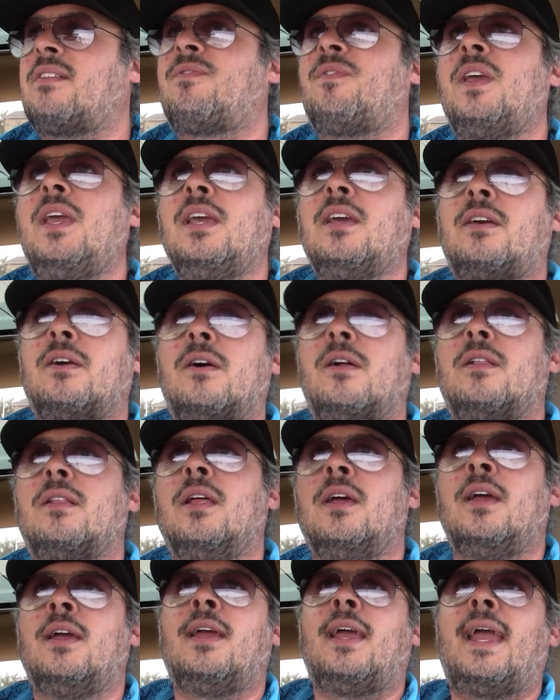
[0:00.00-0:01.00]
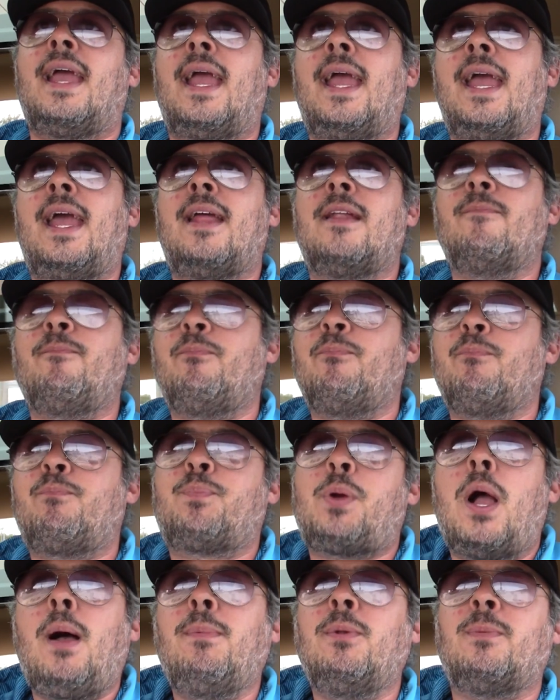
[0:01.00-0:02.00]
vehicle, and
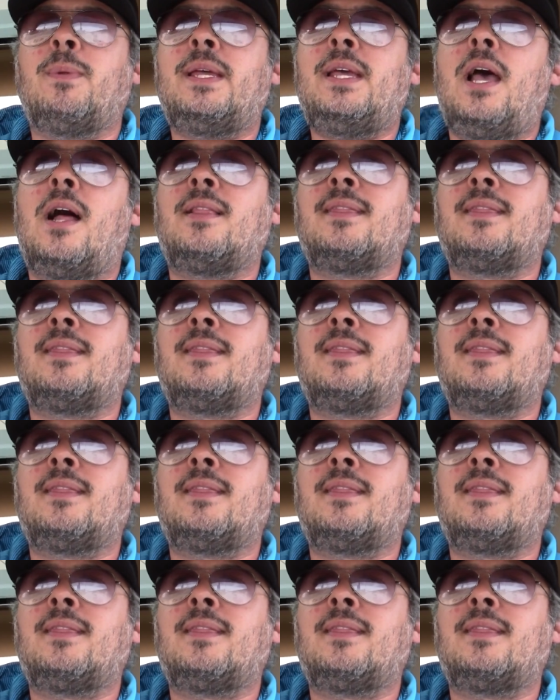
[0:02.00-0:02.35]
probably a